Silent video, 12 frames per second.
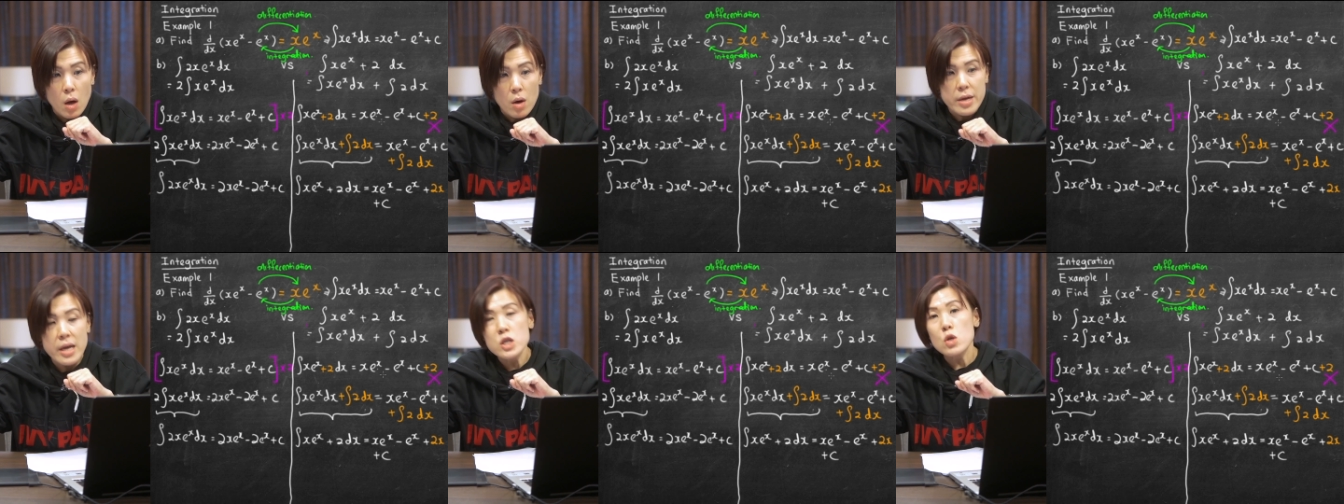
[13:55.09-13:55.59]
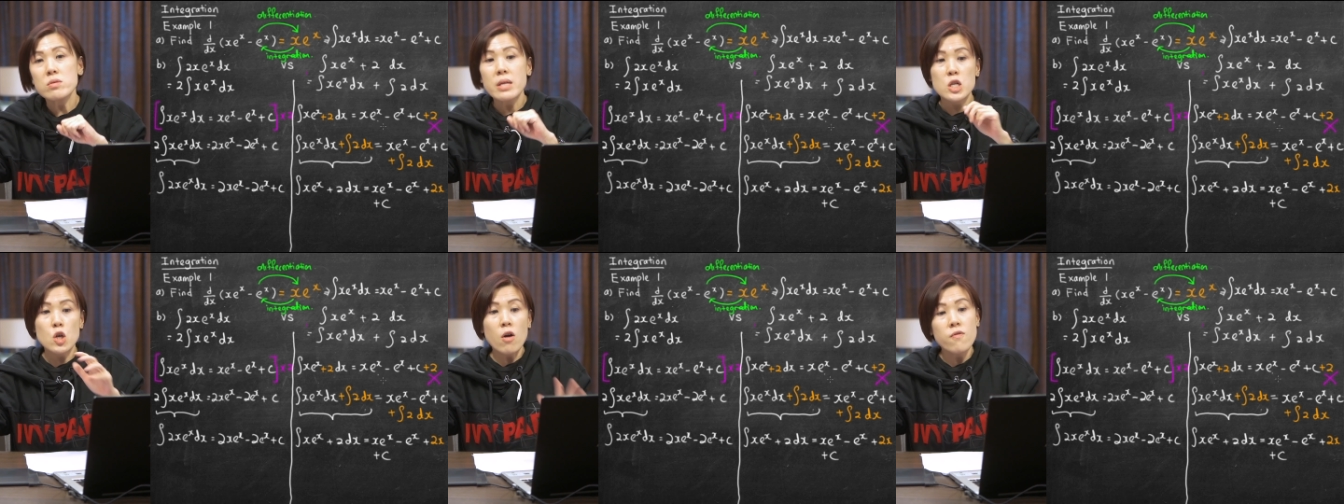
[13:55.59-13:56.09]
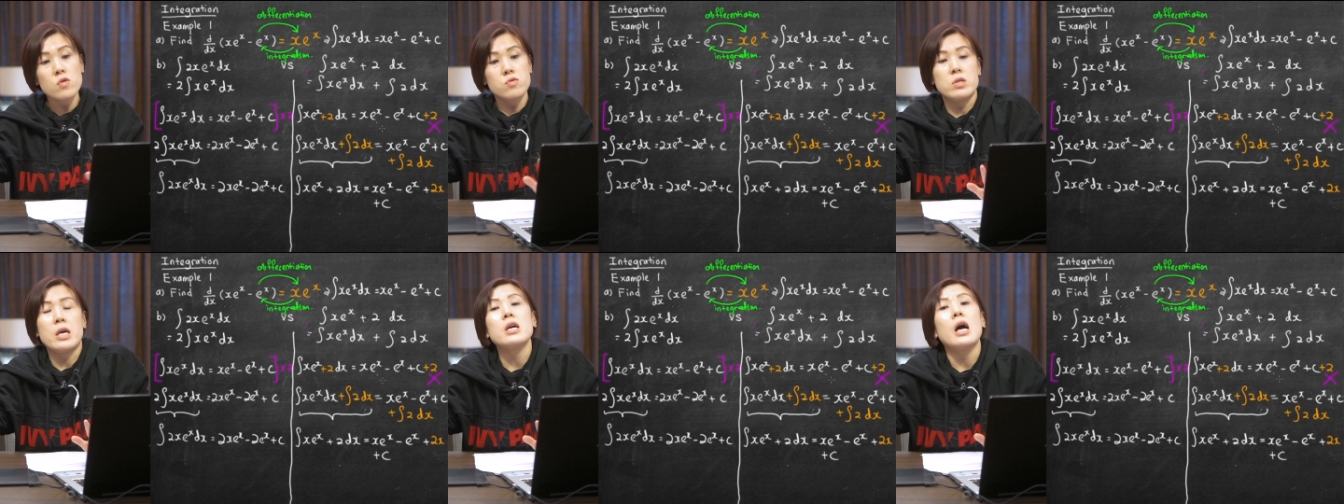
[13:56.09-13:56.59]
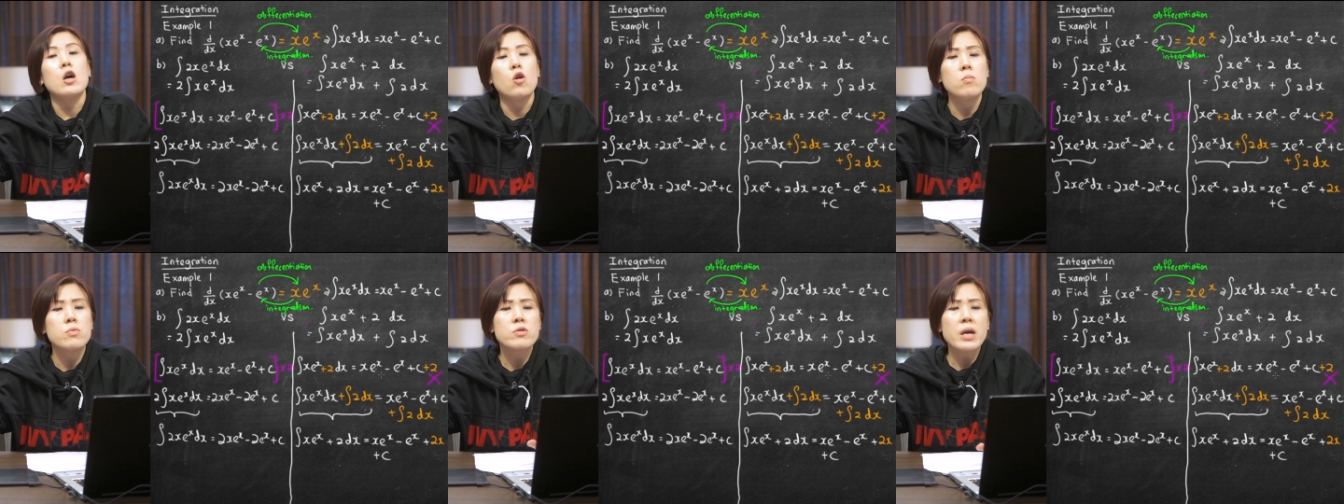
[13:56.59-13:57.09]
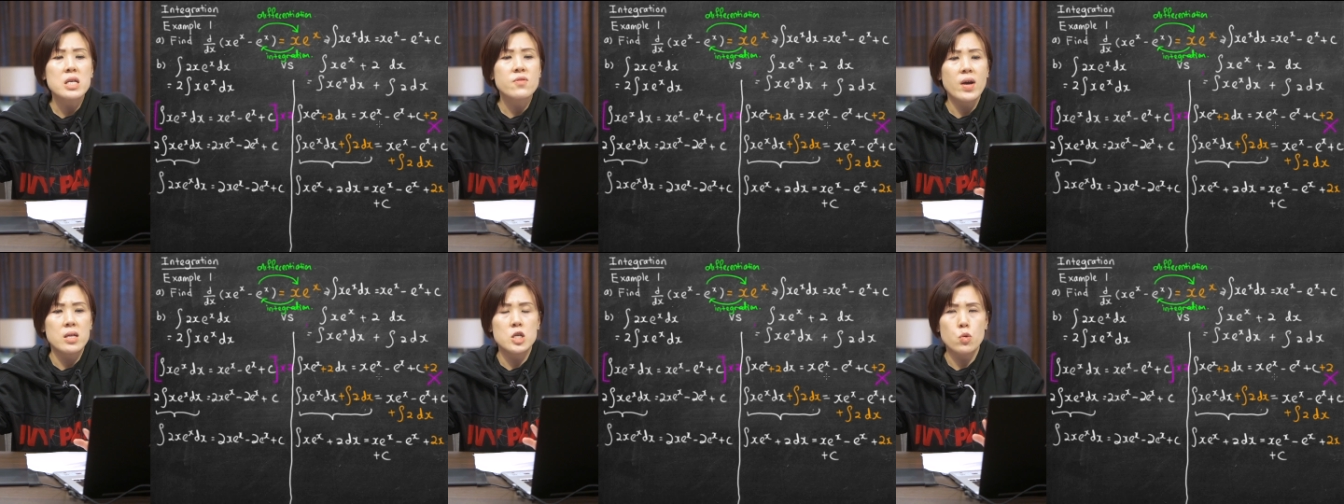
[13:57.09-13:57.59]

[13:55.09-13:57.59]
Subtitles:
Okay, so that's all for today. I hope you guys find this